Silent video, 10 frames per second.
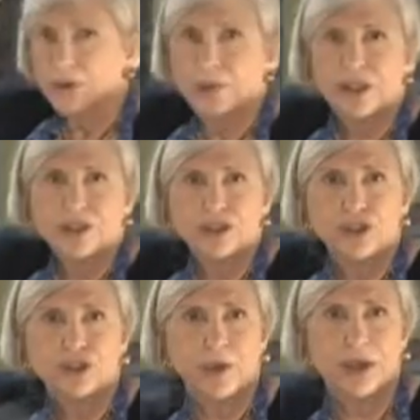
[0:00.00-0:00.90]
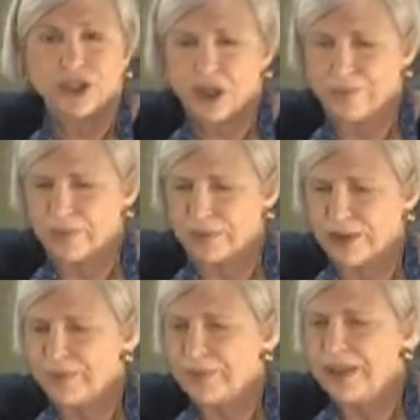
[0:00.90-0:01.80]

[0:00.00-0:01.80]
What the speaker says: Why should you try to chop them up?